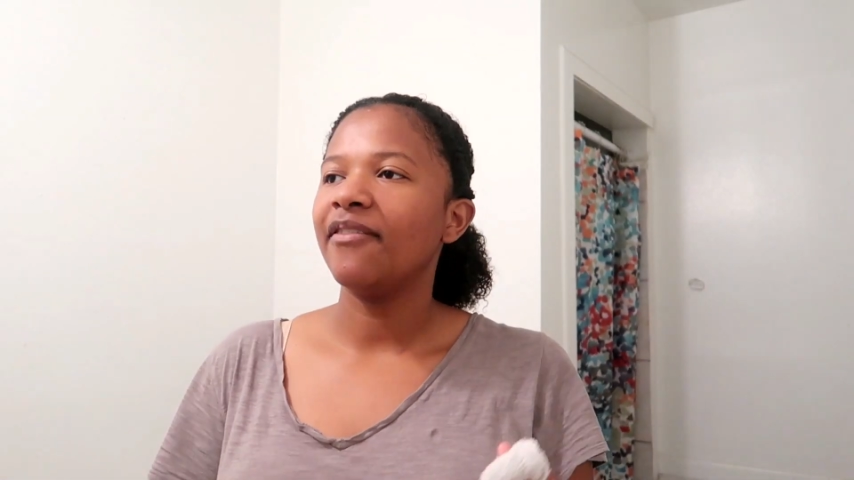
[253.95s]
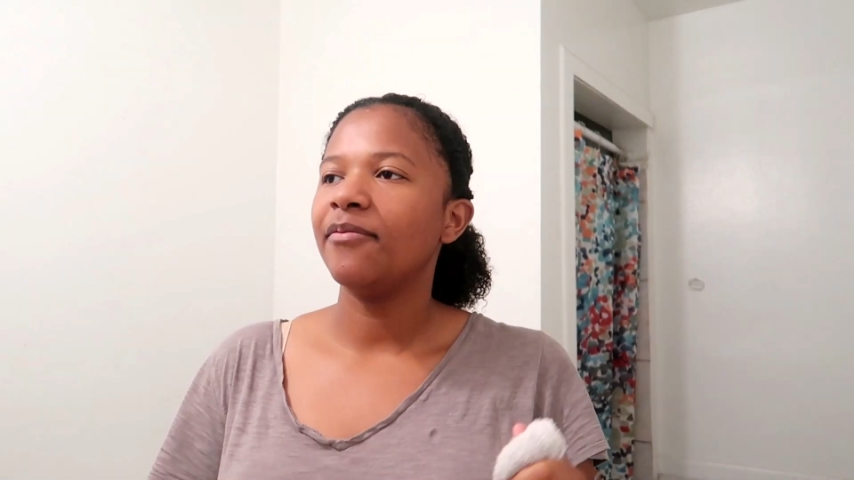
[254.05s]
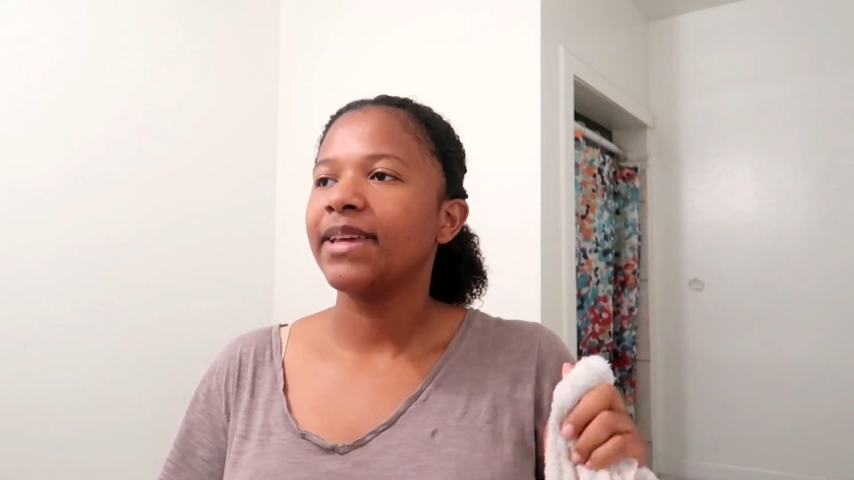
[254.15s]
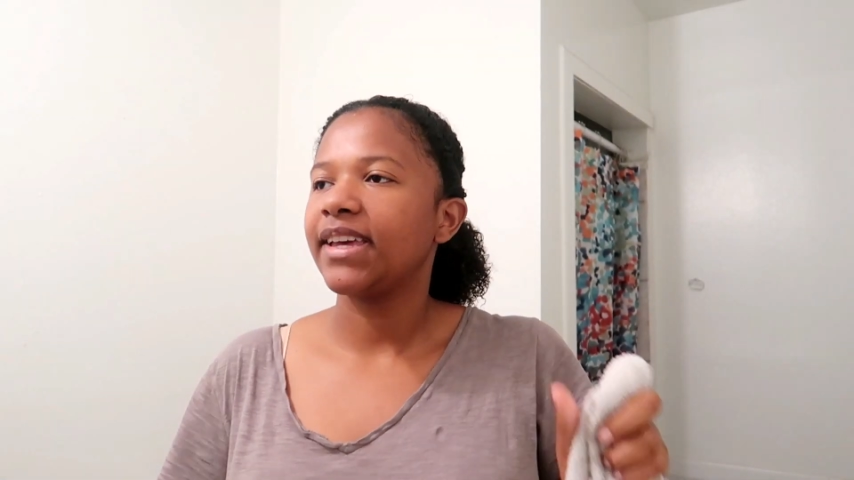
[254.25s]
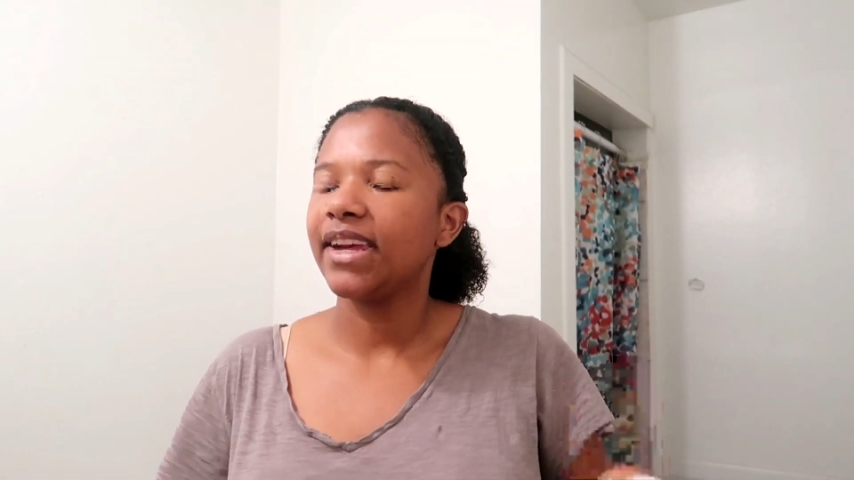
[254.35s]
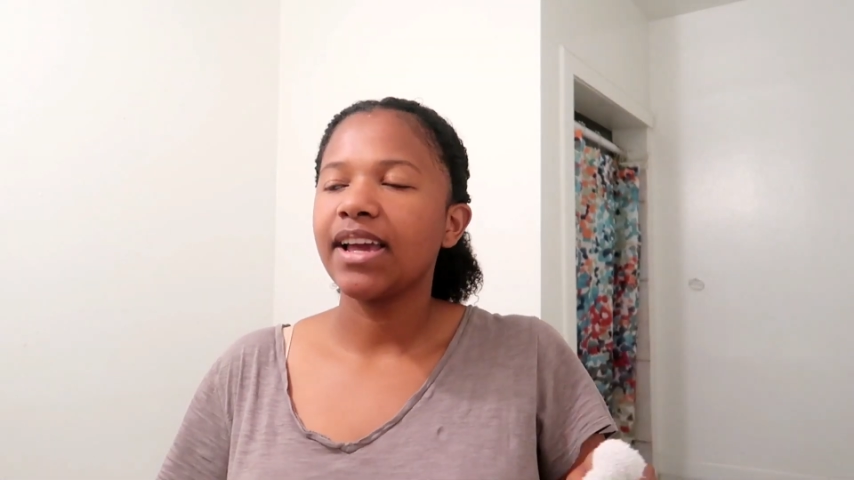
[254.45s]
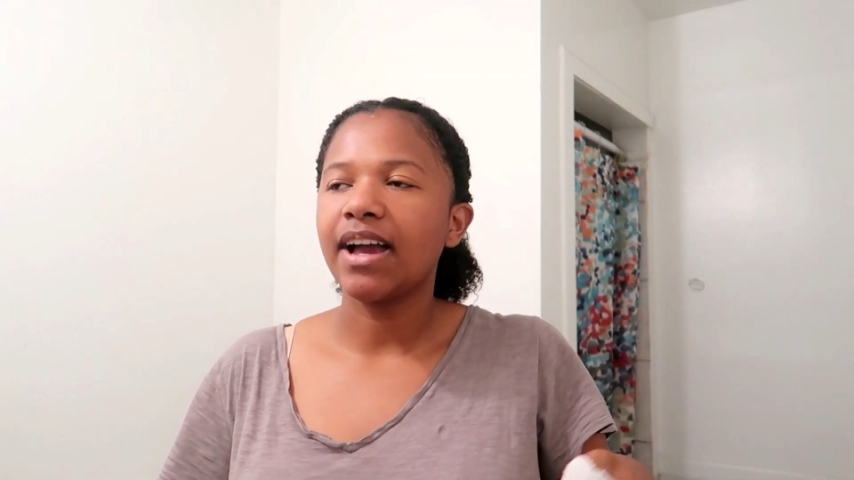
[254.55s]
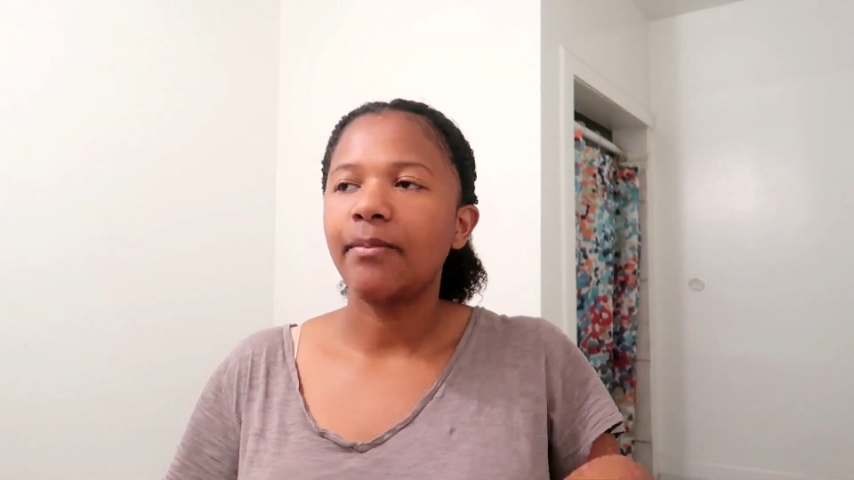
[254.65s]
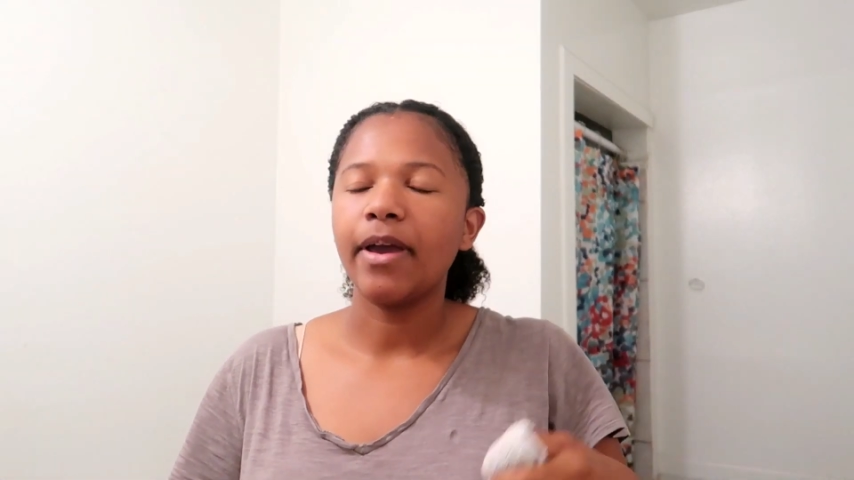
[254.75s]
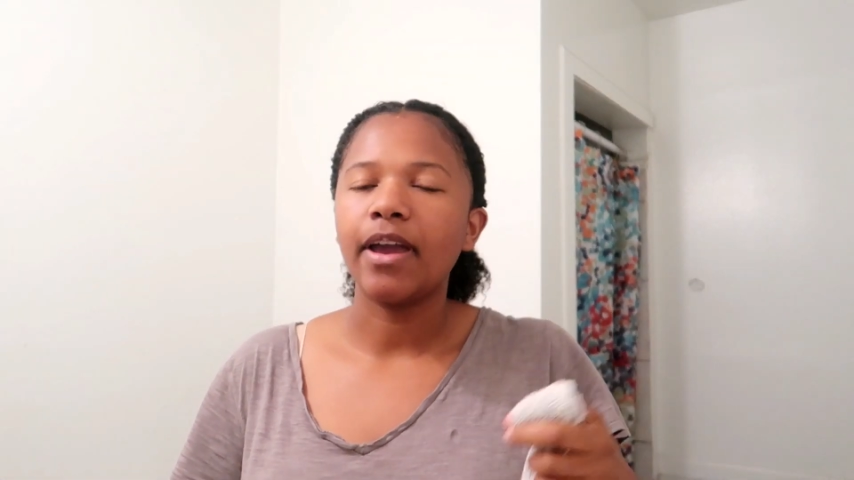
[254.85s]
I've been getting
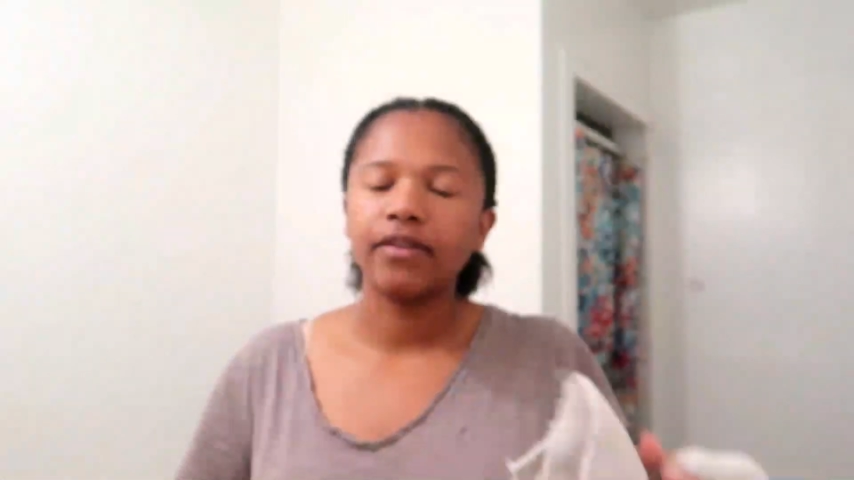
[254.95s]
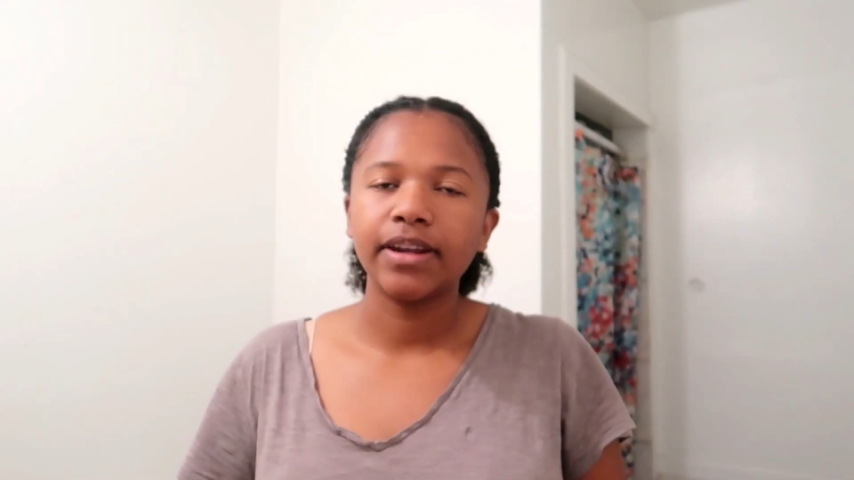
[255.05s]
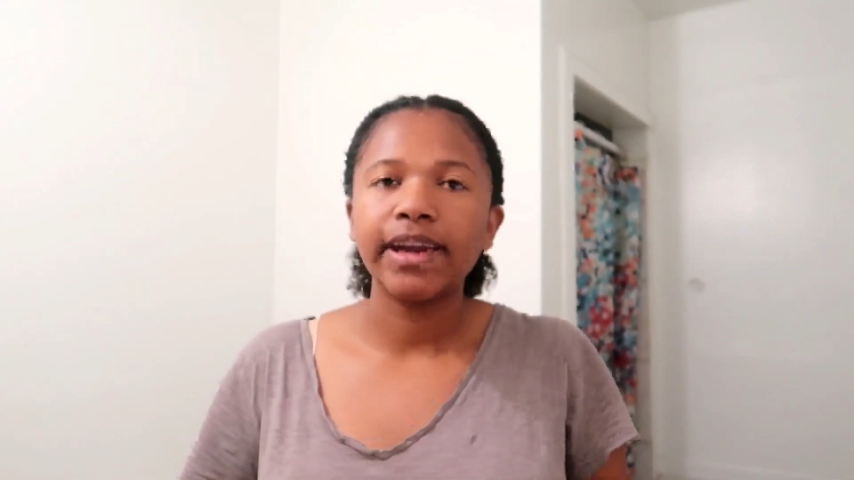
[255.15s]
up every